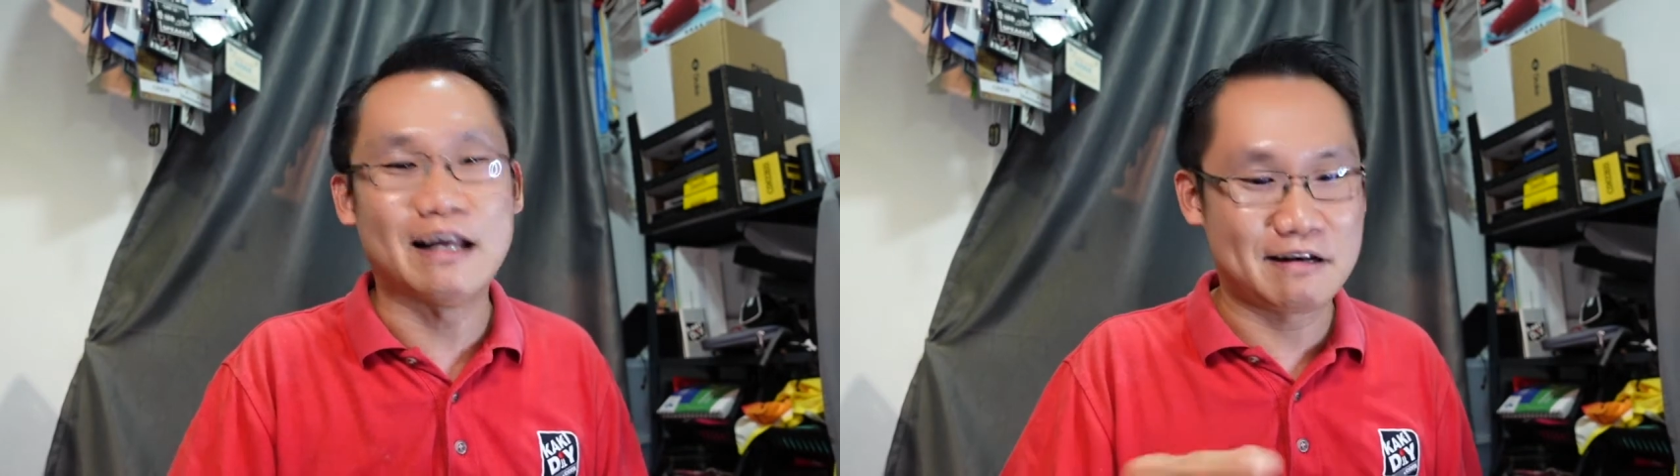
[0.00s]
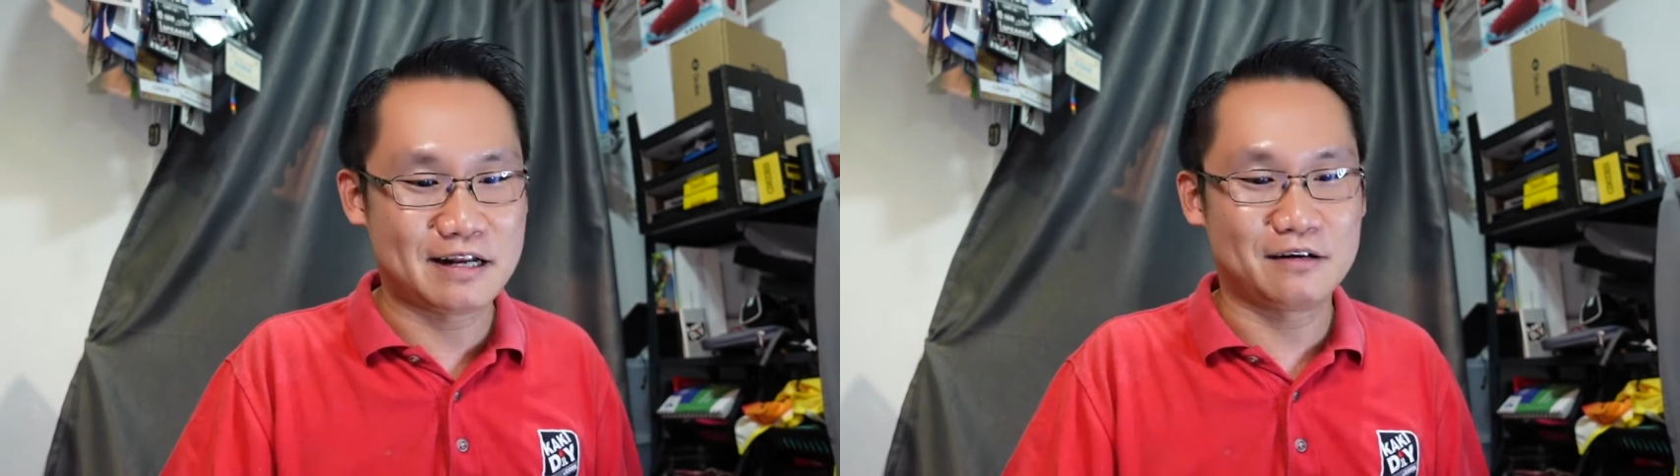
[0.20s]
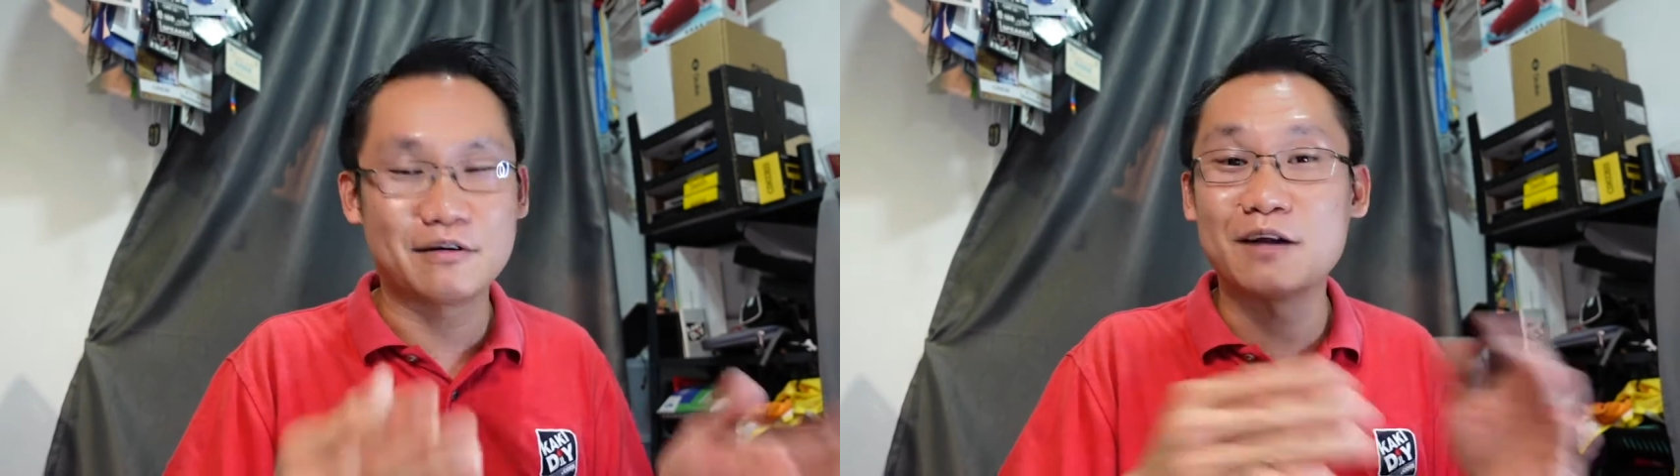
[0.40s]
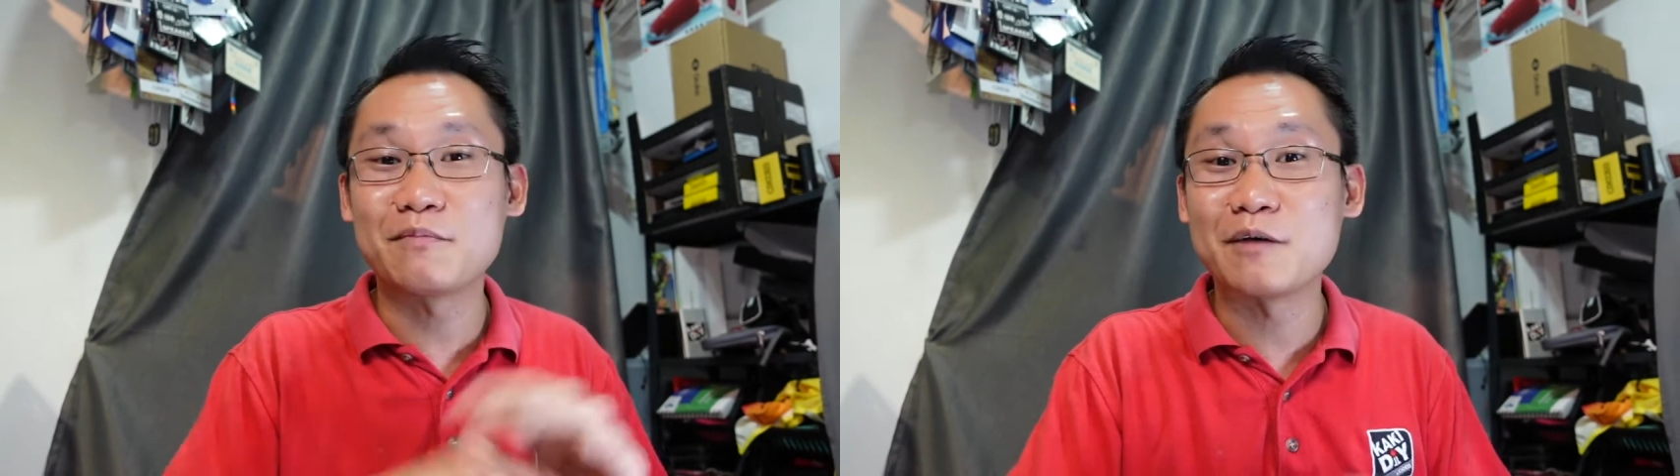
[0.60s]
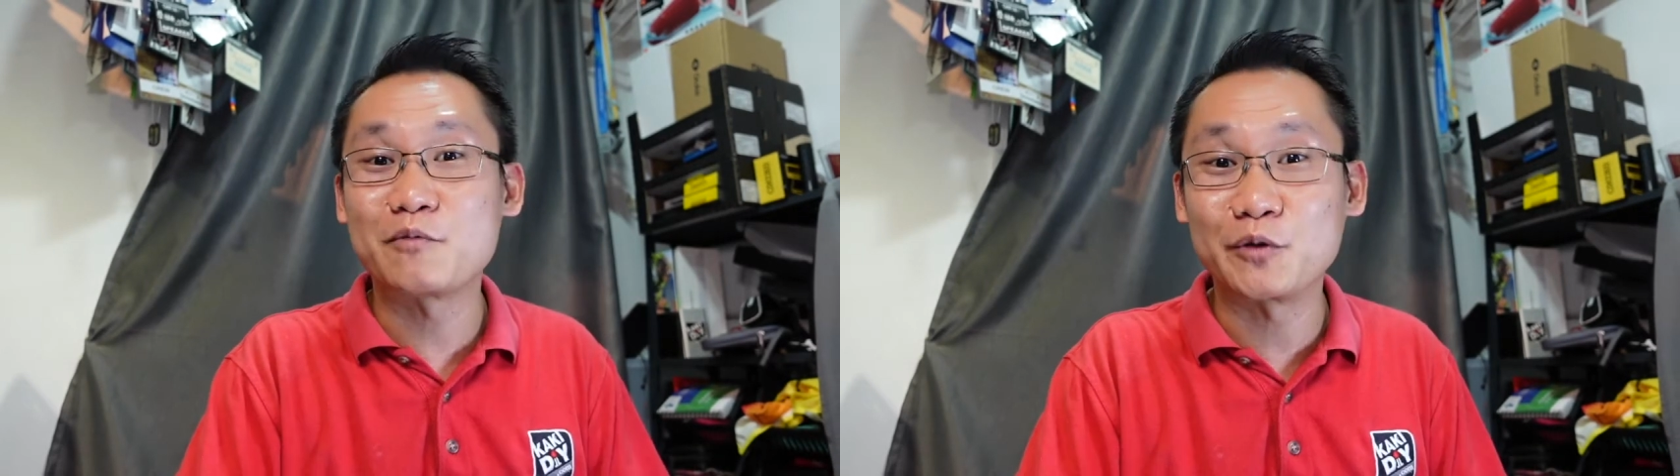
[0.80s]
and then run
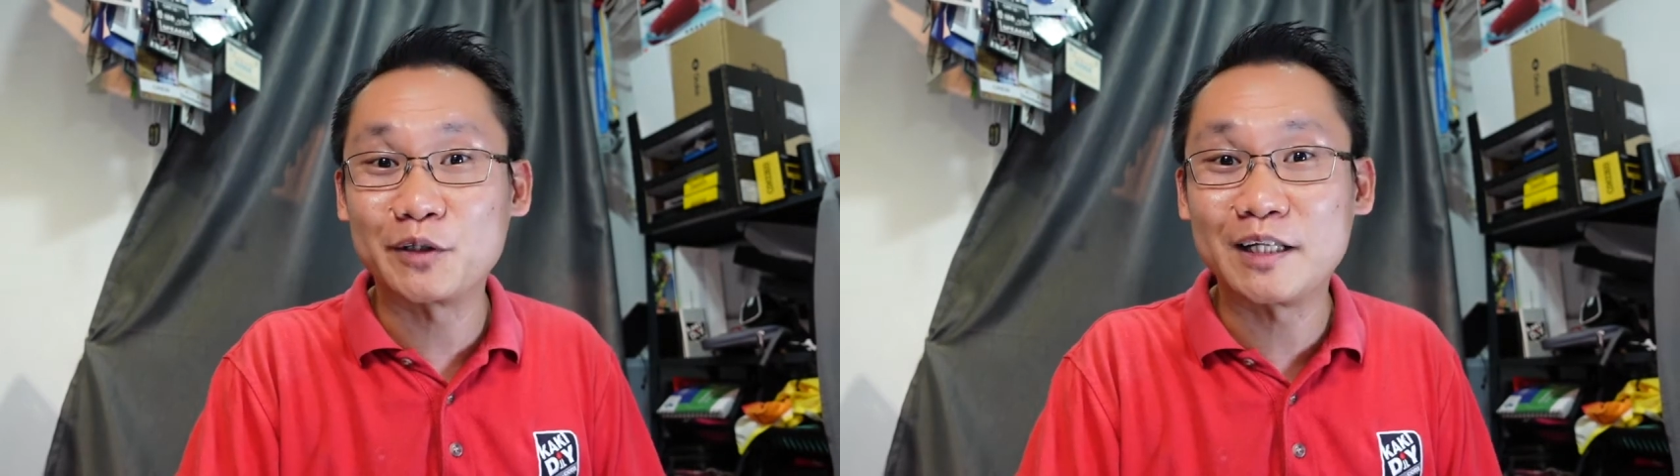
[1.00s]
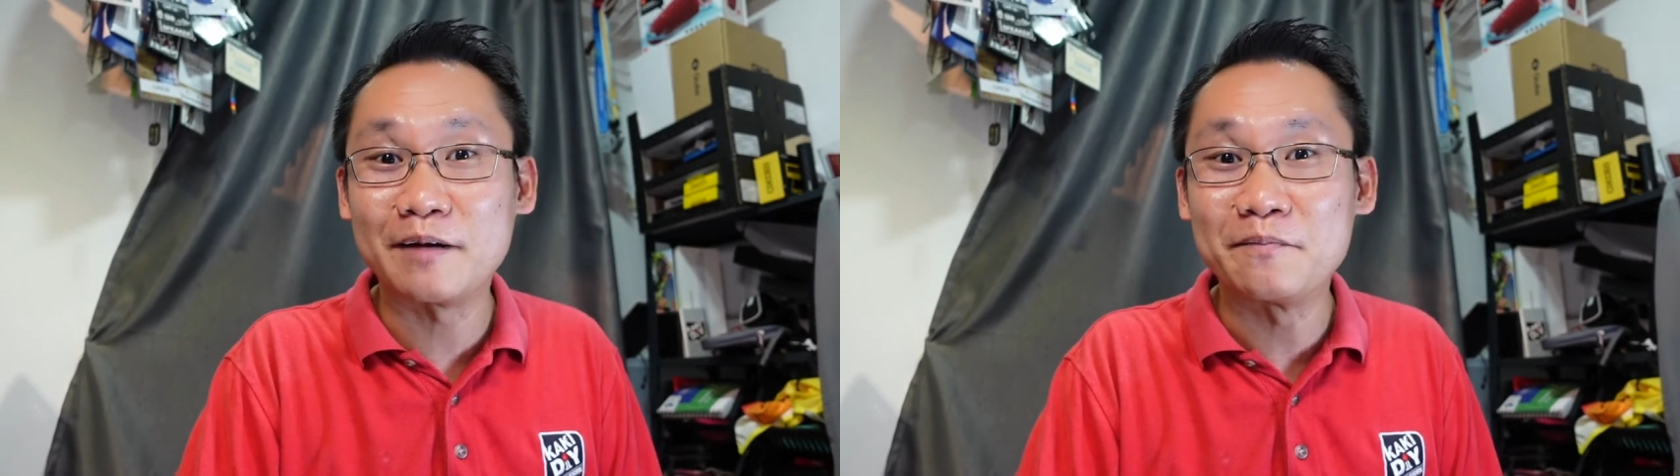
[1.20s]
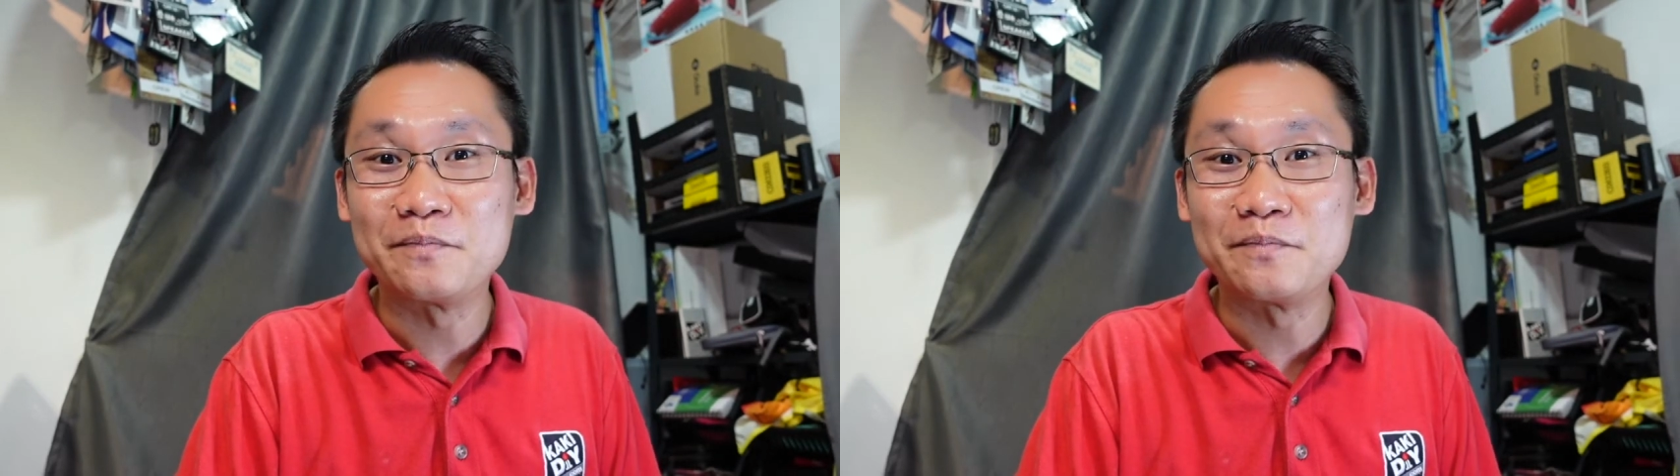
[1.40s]
my prototype.